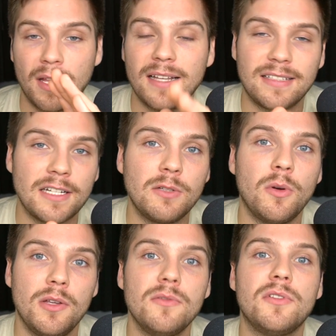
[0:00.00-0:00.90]
essentially
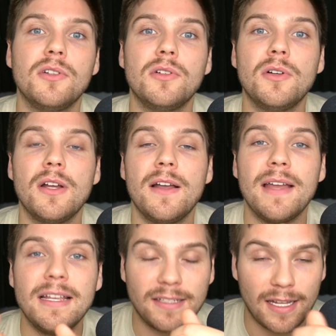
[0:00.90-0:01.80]
what you do
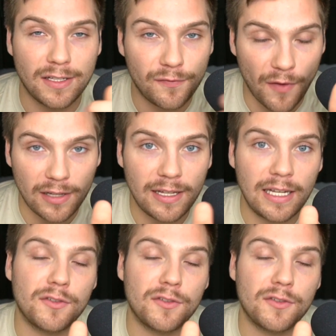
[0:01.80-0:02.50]
is it's funneling